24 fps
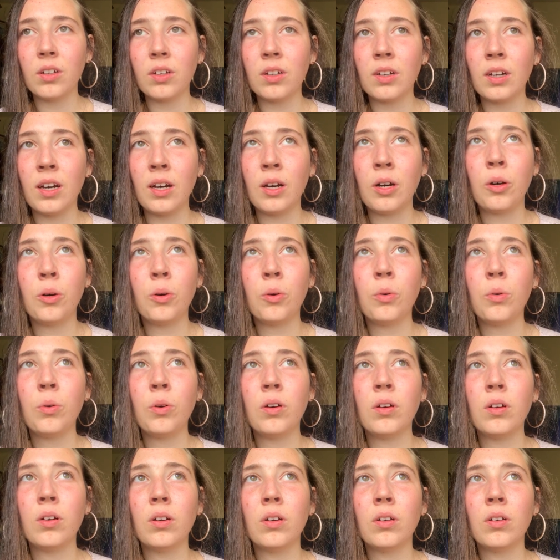how
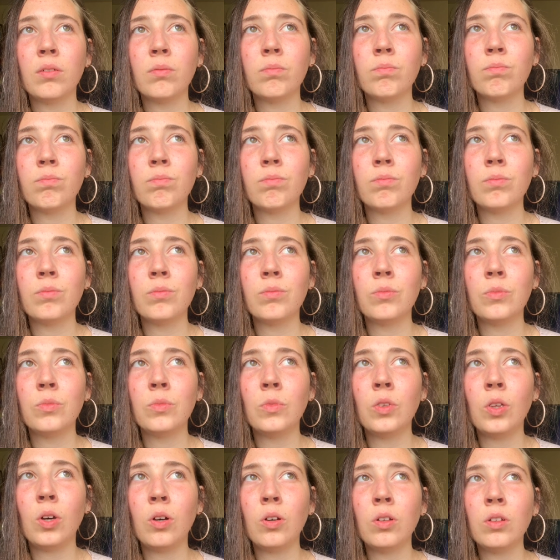
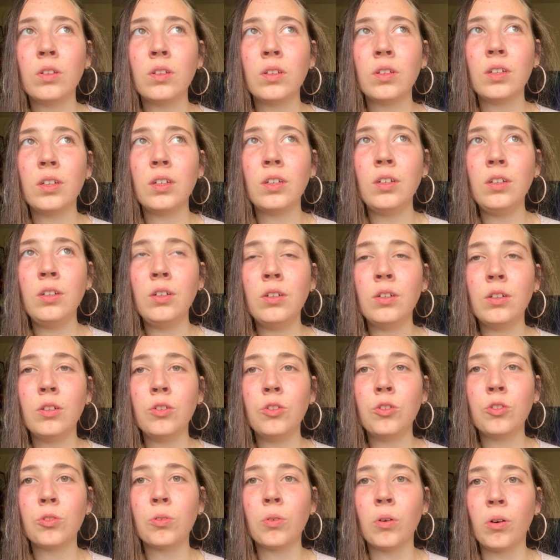not in
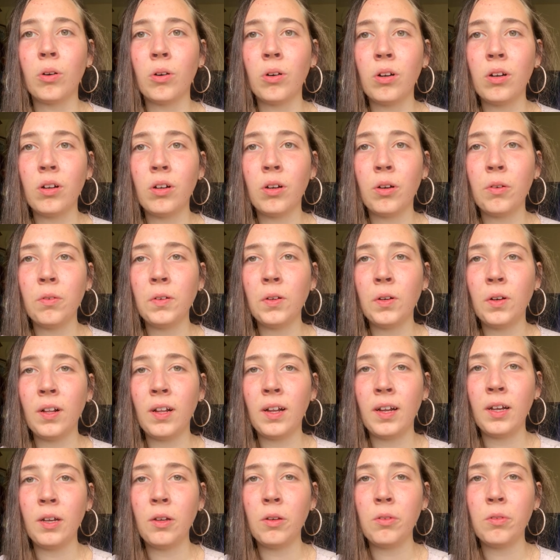control of your
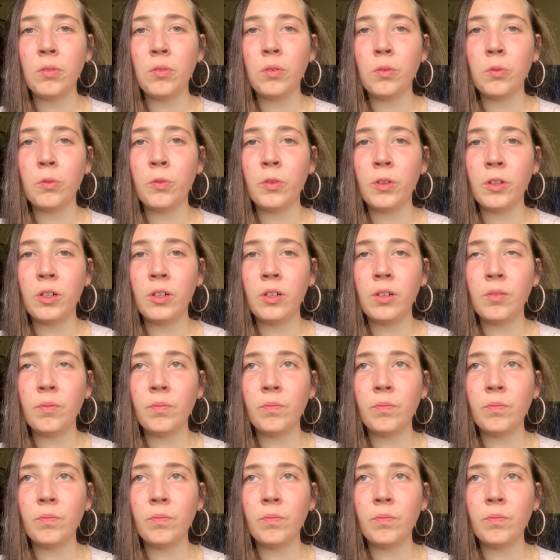life you feel.